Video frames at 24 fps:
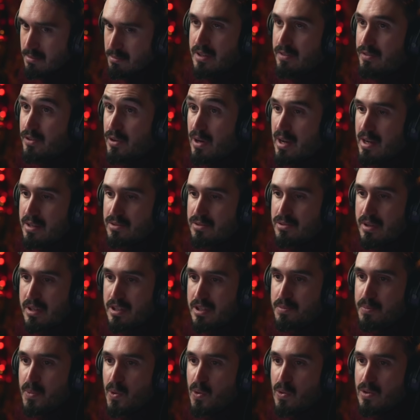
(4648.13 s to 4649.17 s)
If you have to
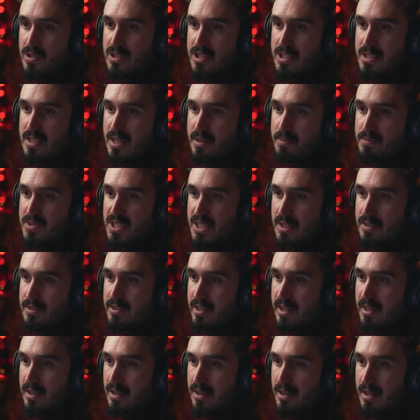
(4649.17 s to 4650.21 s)
export stems in a
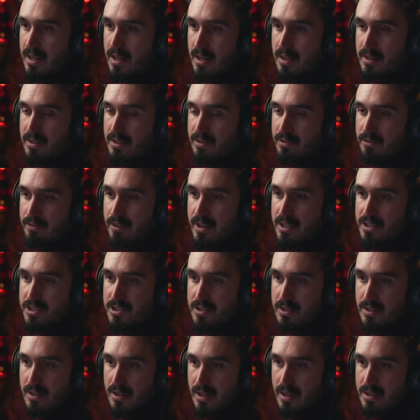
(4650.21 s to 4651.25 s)
regular kind of
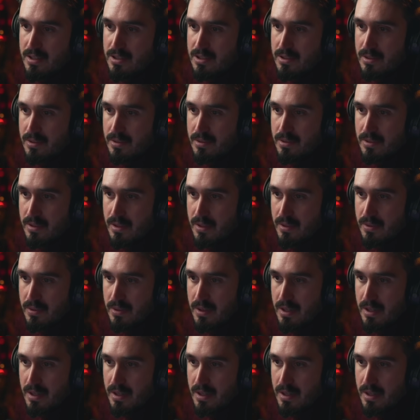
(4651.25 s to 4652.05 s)
fashion, like so, you know,